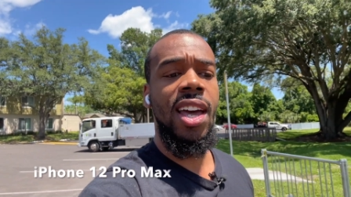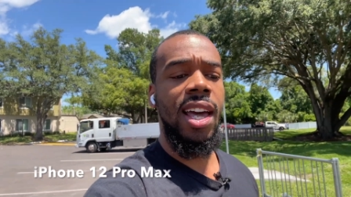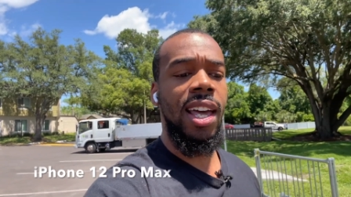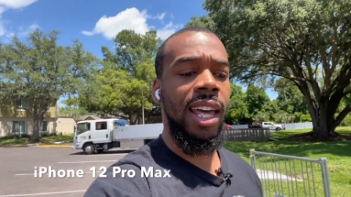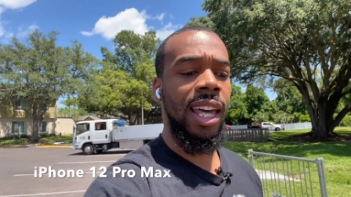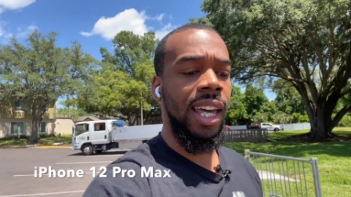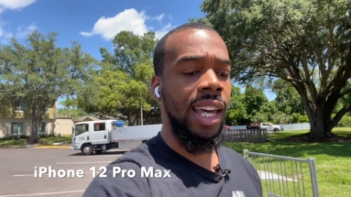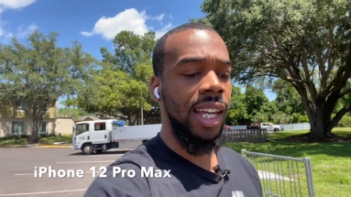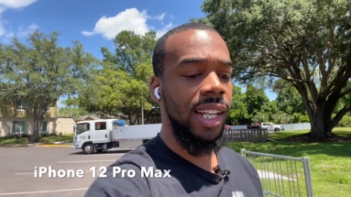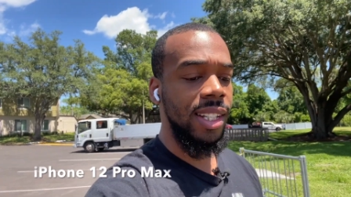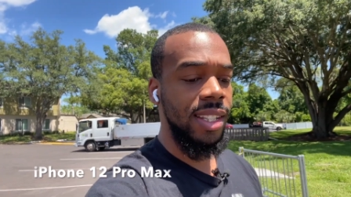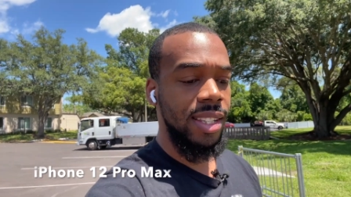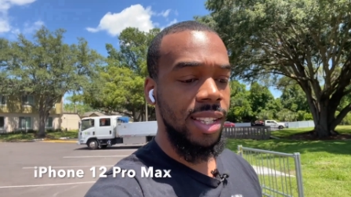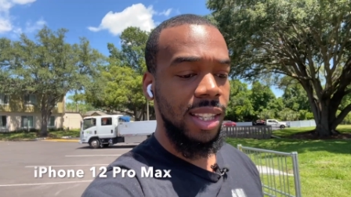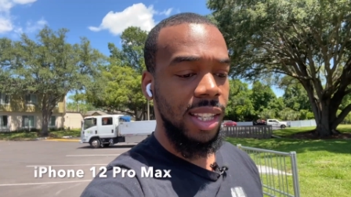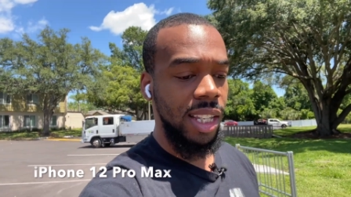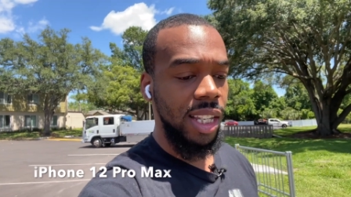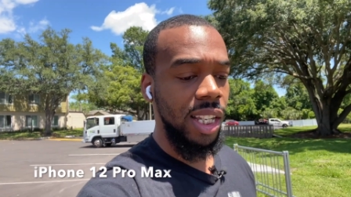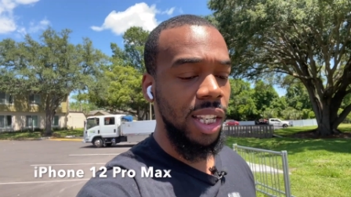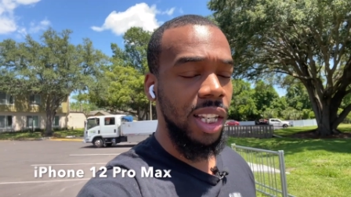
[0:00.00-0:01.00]
is
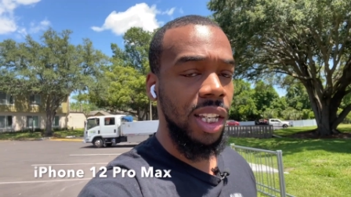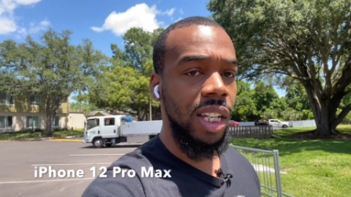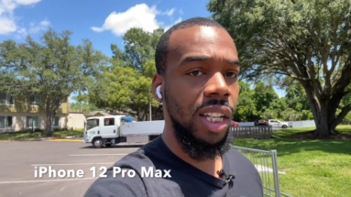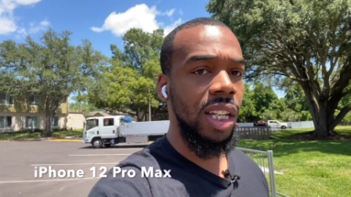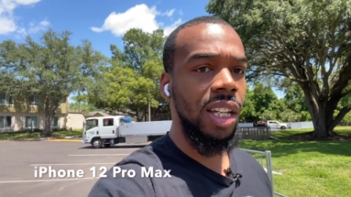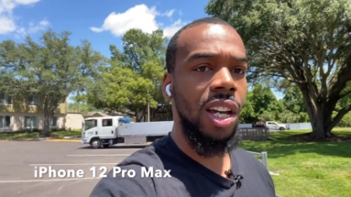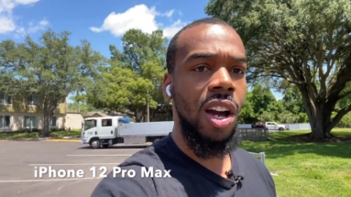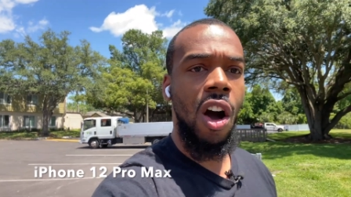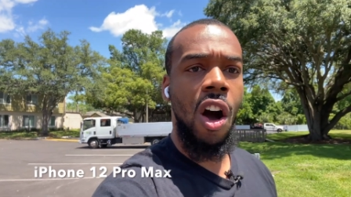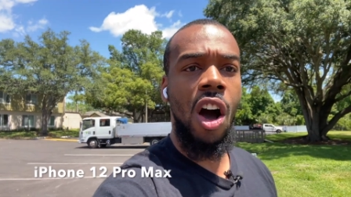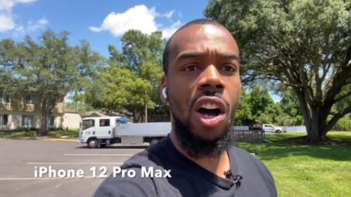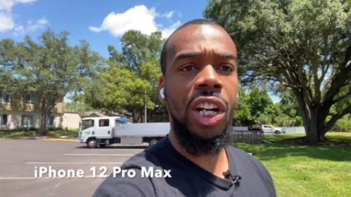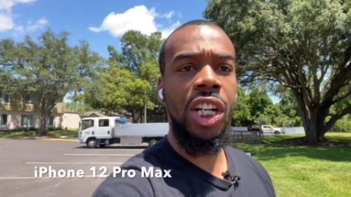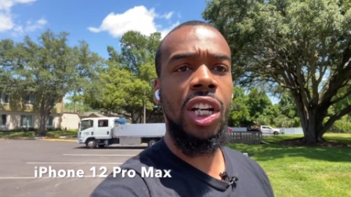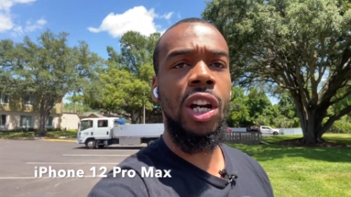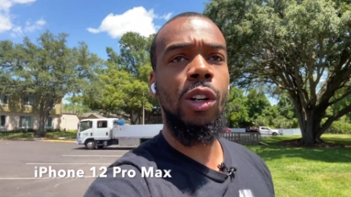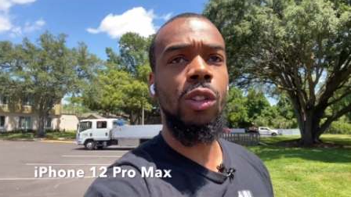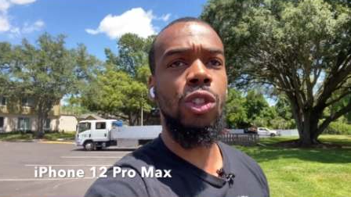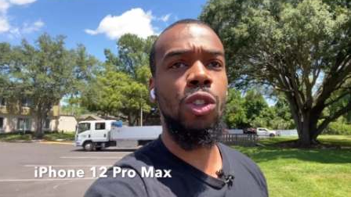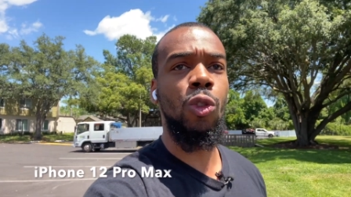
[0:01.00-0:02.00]
the
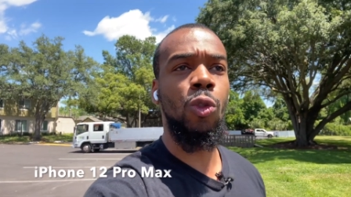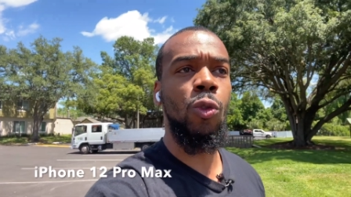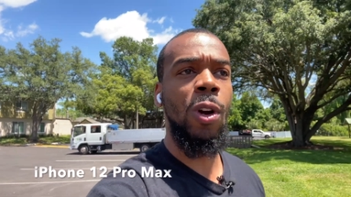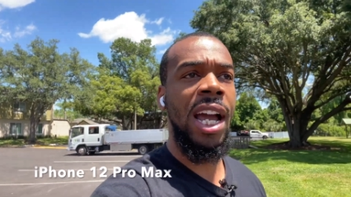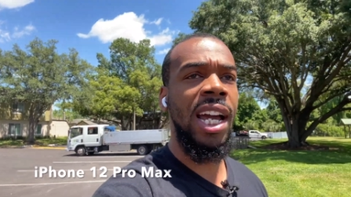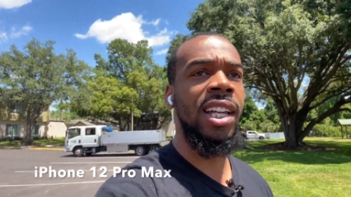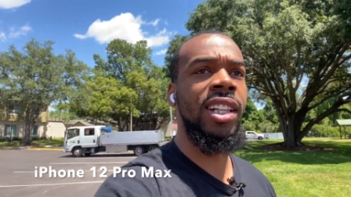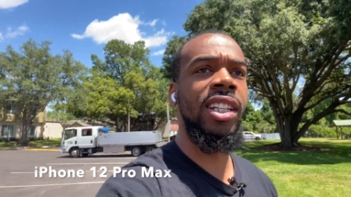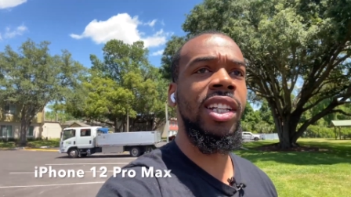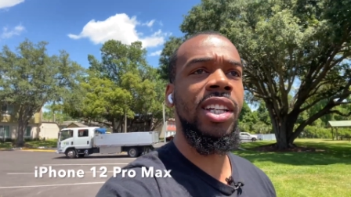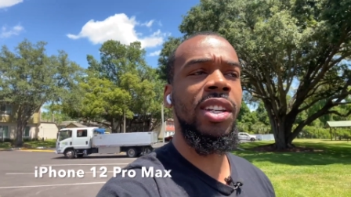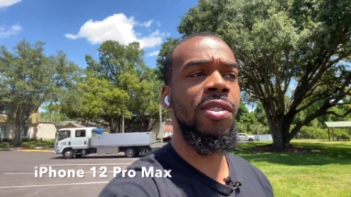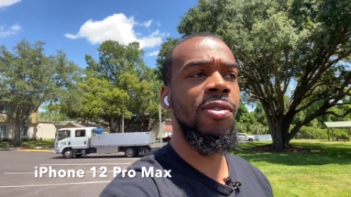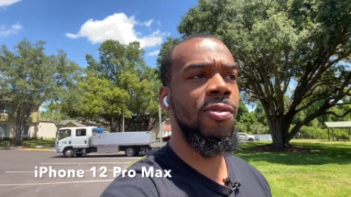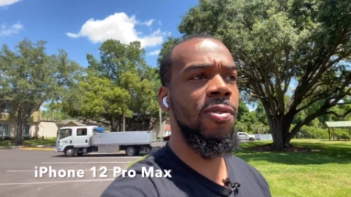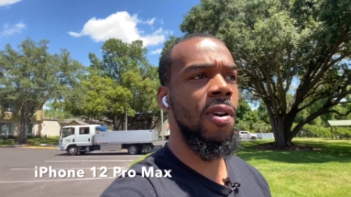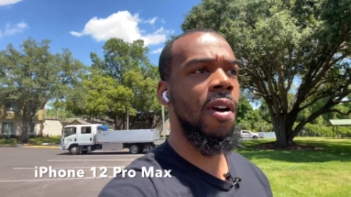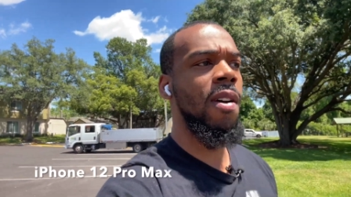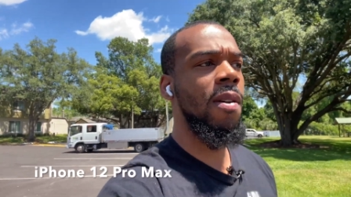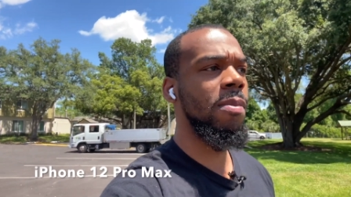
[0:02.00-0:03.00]
audio directly
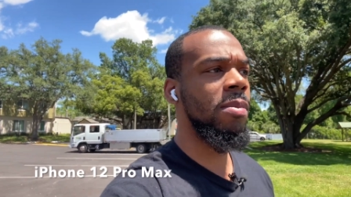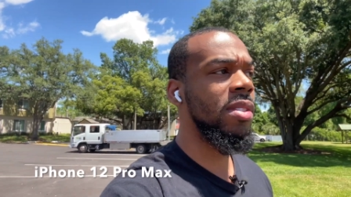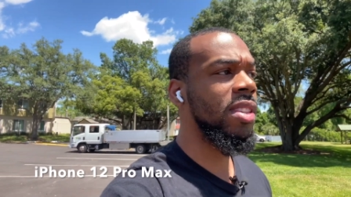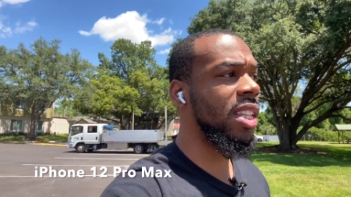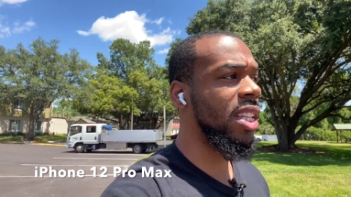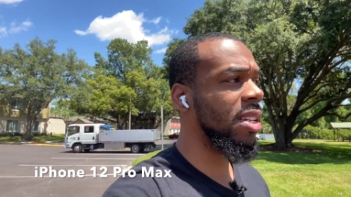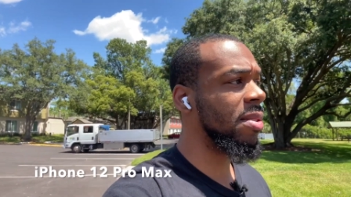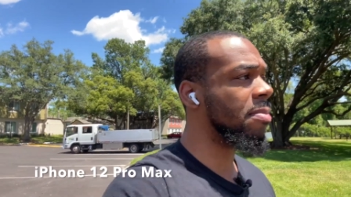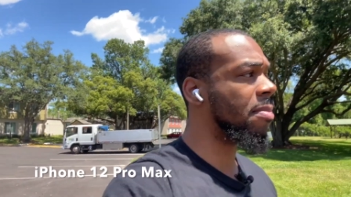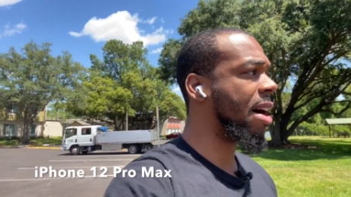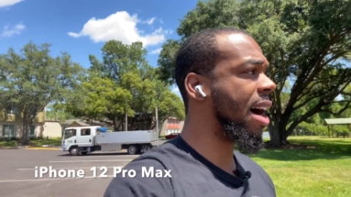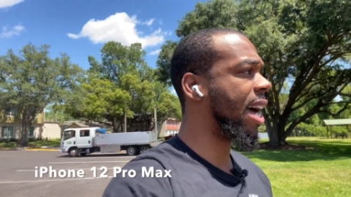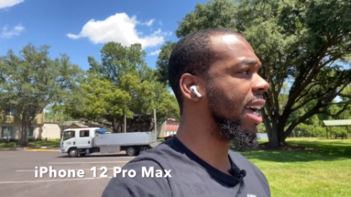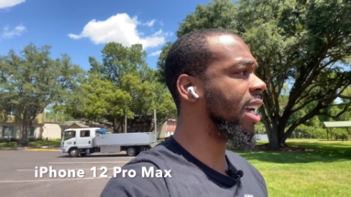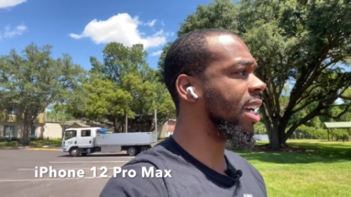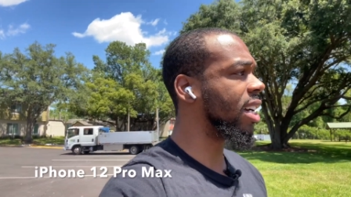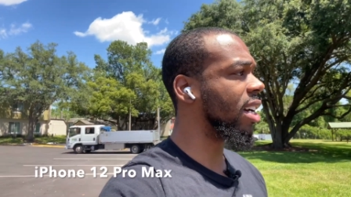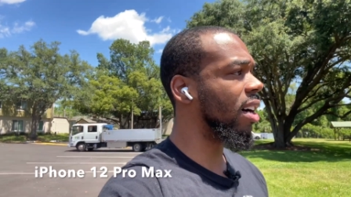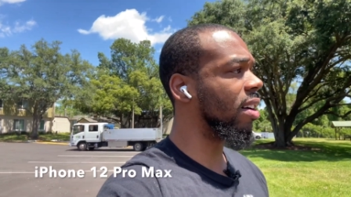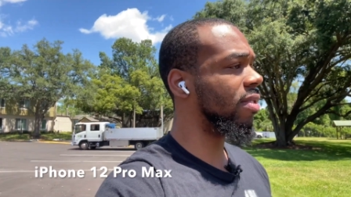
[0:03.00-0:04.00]
from the
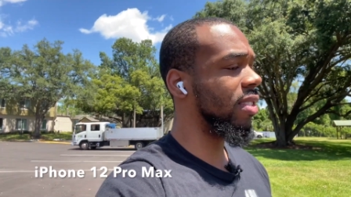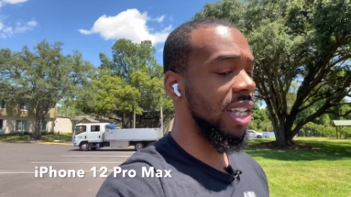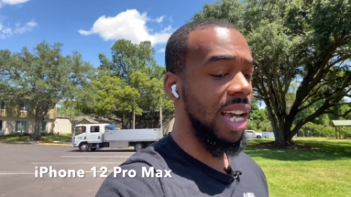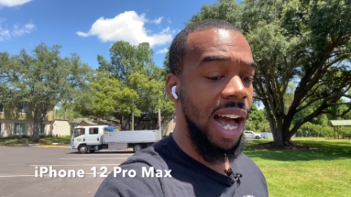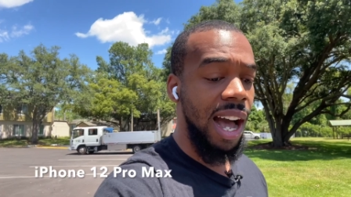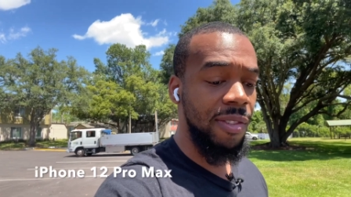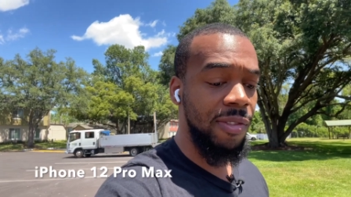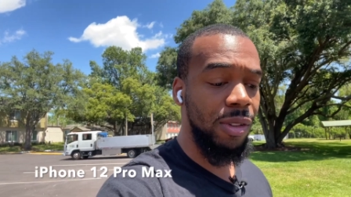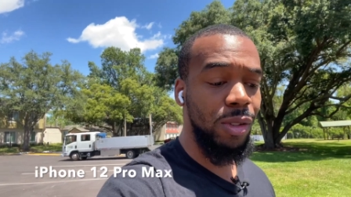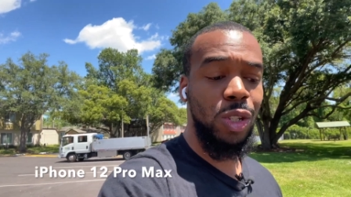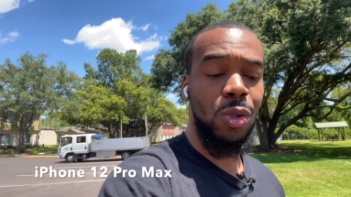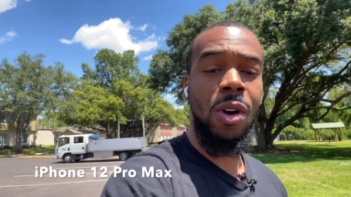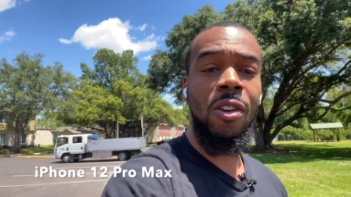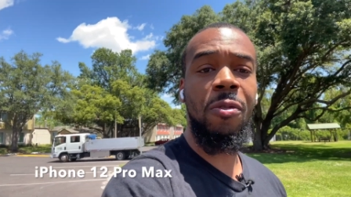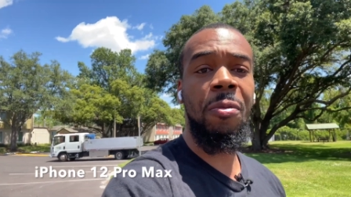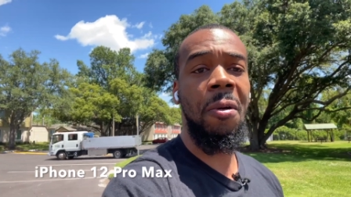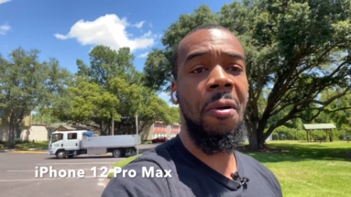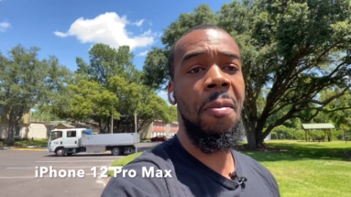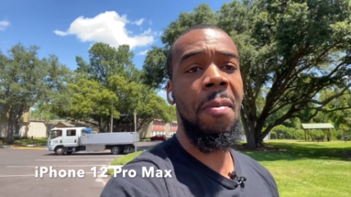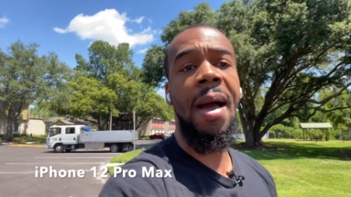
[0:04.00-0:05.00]
mic of the iPhone 12
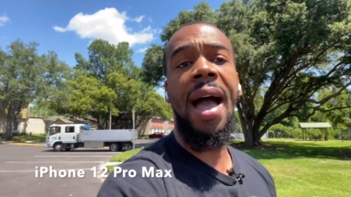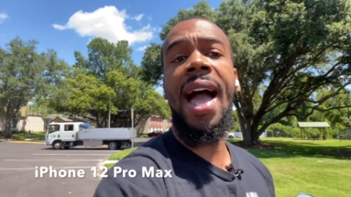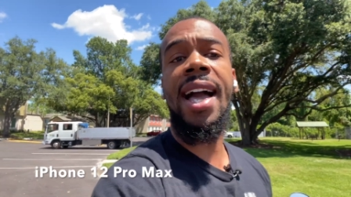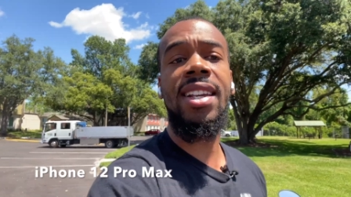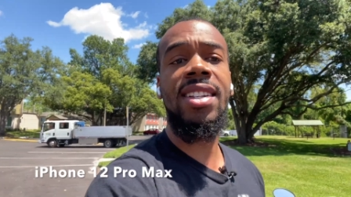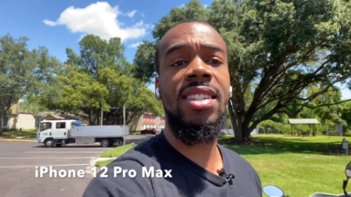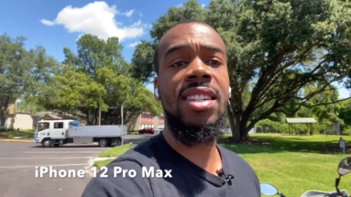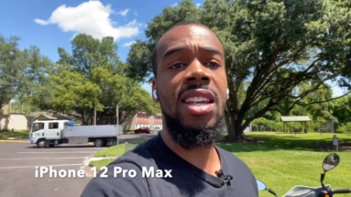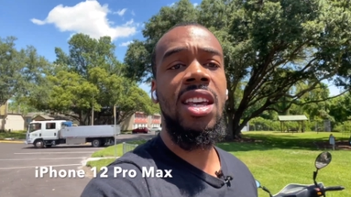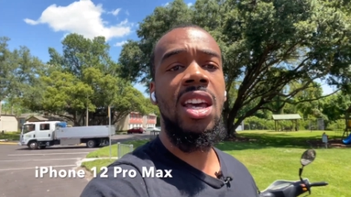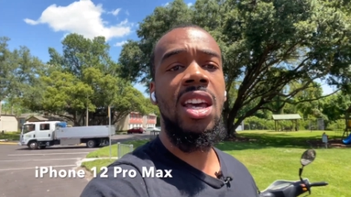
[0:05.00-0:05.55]
Pro Max.